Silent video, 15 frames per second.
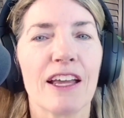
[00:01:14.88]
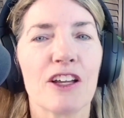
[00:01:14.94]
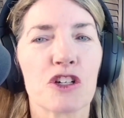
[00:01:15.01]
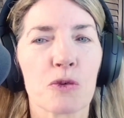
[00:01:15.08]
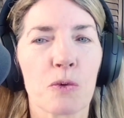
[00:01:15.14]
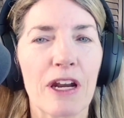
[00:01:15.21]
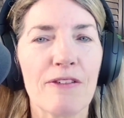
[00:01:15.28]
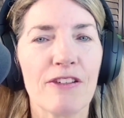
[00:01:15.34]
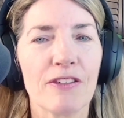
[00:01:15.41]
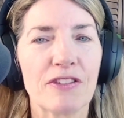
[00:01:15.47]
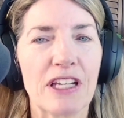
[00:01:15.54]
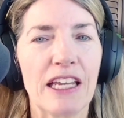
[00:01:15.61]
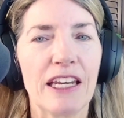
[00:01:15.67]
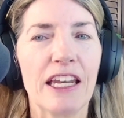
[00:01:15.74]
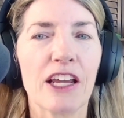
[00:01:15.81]
In
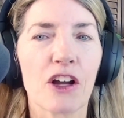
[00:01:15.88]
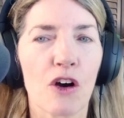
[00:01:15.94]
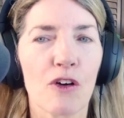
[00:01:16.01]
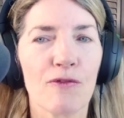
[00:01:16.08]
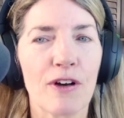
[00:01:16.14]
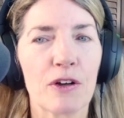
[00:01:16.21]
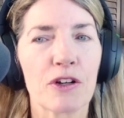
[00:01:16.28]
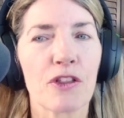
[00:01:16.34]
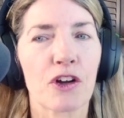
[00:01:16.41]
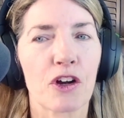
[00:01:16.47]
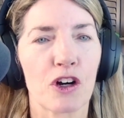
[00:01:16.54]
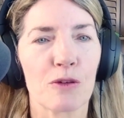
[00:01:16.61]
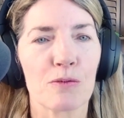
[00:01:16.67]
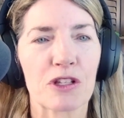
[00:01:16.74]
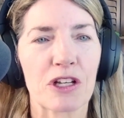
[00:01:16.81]
2015, he co-founded The
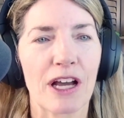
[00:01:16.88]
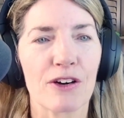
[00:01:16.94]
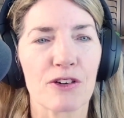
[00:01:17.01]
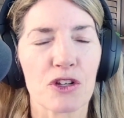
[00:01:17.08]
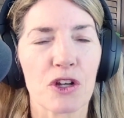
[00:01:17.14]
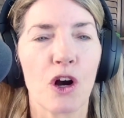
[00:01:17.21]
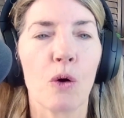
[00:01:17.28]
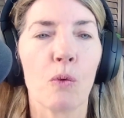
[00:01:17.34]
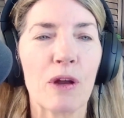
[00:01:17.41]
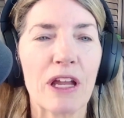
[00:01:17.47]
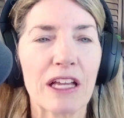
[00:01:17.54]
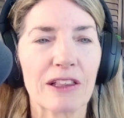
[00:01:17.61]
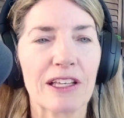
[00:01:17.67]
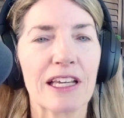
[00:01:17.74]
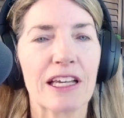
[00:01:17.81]
Curbsiders, a
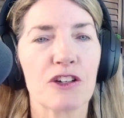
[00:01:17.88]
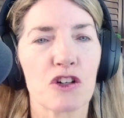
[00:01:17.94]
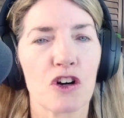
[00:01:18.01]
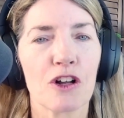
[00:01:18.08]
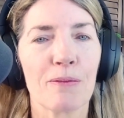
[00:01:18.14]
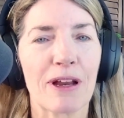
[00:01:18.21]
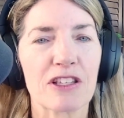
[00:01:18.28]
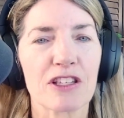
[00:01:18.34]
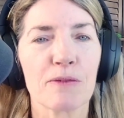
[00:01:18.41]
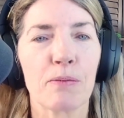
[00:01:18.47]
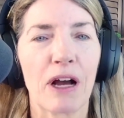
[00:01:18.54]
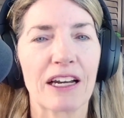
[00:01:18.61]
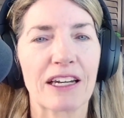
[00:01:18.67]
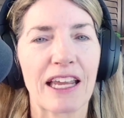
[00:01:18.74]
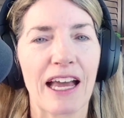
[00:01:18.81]
weekly internal medicine
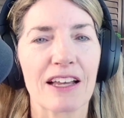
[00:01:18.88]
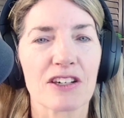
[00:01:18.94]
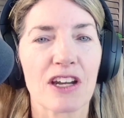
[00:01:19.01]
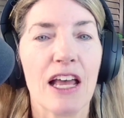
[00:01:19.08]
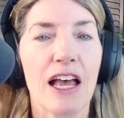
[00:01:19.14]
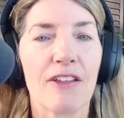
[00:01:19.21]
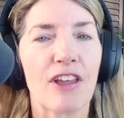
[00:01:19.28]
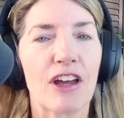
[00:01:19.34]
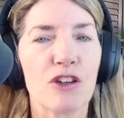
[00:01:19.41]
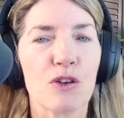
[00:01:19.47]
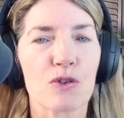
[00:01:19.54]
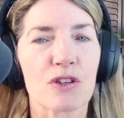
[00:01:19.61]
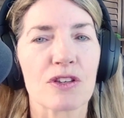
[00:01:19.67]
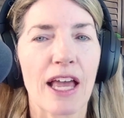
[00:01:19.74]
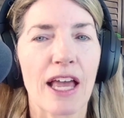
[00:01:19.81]
podcast that
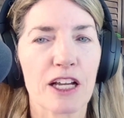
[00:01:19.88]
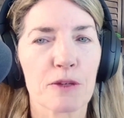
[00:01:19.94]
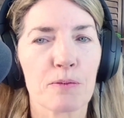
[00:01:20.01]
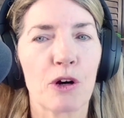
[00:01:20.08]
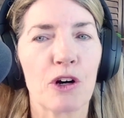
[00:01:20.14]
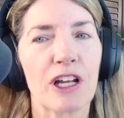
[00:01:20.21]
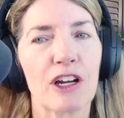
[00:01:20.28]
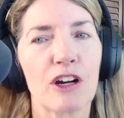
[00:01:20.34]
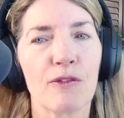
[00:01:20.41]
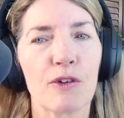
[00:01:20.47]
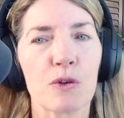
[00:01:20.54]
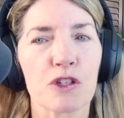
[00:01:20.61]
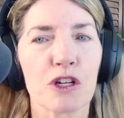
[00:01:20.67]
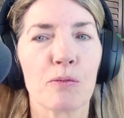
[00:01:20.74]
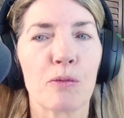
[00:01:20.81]
uses expert
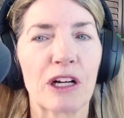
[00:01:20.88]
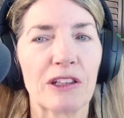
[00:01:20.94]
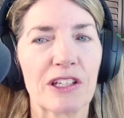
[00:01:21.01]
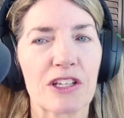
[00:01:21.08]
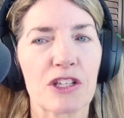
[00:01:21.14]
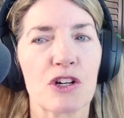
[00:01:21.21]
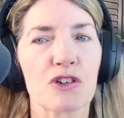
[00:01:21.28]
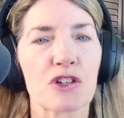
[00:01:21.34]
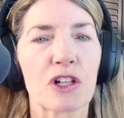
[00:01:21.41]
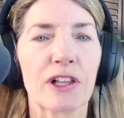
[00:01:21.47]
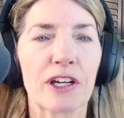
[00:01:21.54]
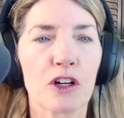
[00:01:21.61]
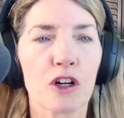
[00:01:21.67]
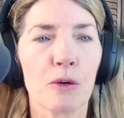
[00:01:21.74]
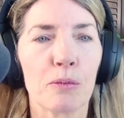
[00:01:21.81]
interviews to bring listeners
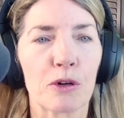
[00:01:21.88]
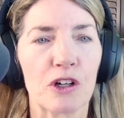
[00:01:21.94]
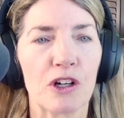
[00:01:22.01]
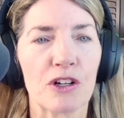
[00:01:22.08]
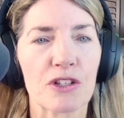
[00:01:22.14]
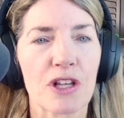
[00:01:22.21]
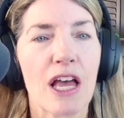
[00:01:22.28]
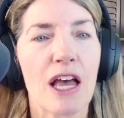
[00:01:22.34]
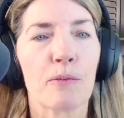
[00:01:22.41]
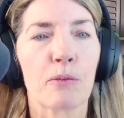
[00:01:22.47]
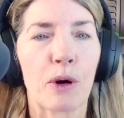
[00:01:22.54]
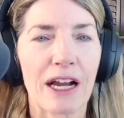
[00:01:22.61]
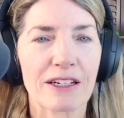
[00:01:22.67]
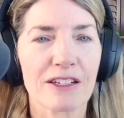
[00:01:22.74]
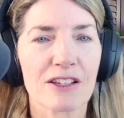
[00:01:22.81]
clinical pearls,
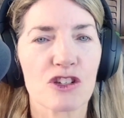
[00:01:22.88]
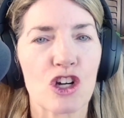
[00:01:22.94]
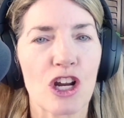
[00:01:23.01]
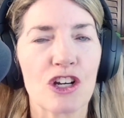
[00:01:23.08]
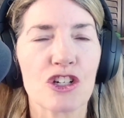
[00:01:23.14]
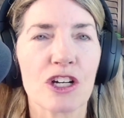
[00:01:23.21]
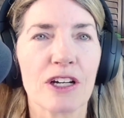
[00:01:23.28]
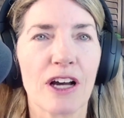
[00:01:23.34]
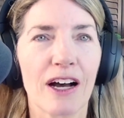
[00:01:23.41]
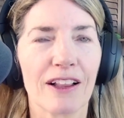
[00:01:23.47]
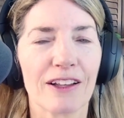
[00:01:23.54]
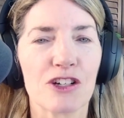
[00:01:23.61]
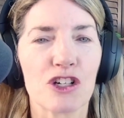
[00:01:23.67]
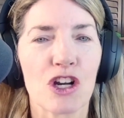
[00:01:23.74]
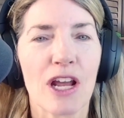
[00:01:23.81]
practice-changing
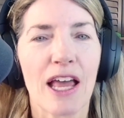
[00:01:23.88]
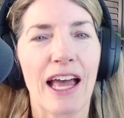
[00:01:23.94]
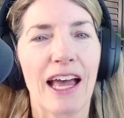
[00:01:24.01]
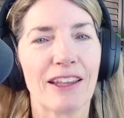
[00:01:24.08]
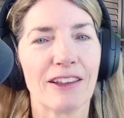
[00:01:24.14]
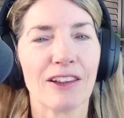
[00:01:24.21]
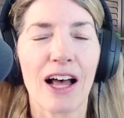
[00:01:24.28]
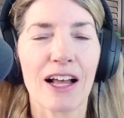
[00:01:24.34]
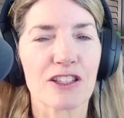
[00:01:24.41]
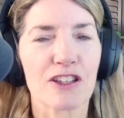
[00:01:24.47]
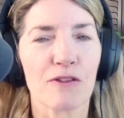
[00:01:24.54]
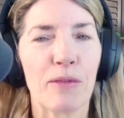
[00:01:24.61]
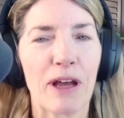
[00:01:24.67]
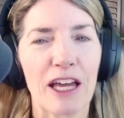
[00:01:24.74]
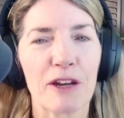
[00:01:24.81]
knowledge, and lots
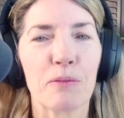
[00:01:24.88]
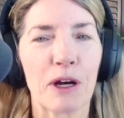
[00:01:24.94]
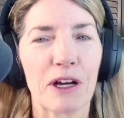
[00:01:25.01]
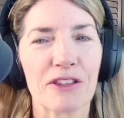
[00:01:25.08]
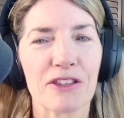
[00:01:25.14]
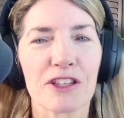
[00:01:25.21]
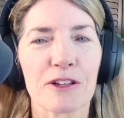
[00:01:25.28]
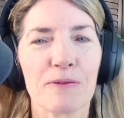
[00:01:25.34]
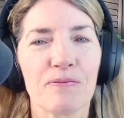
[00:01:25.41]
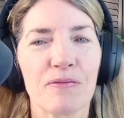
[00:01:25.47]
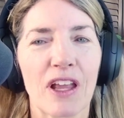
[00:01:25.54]
of bad puns.